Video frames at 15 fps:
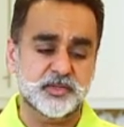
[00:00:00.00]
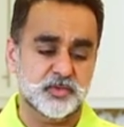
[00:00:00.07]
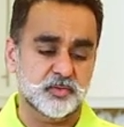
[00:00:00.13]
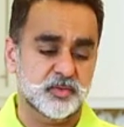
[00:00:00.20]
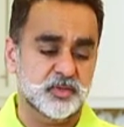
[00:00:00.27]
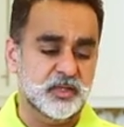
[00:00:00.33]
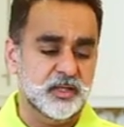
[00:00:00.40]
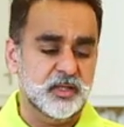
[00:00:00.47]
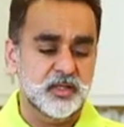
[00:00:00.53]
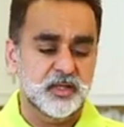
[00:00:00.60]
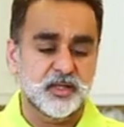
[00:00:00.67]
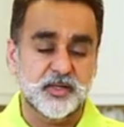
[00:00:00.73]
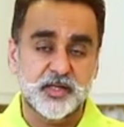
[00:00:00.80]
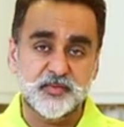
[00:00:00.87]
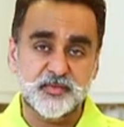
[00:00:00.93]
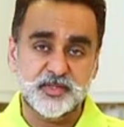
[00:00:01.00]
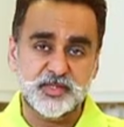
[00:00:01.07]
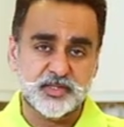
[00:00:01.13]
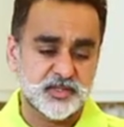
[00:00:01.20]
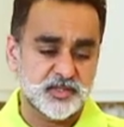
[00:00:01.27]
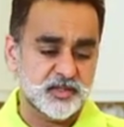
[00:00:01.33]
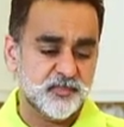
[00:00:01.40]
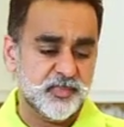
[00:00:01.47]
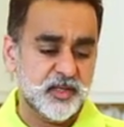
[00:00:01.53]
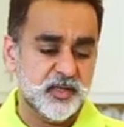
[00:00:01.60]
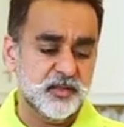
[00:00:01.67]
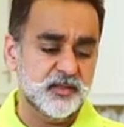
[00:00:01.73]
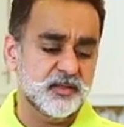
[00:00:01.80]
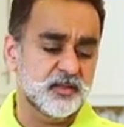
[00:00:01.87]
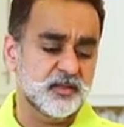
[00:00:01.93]
through. Never stir the
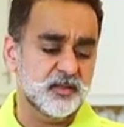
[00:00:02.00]
pan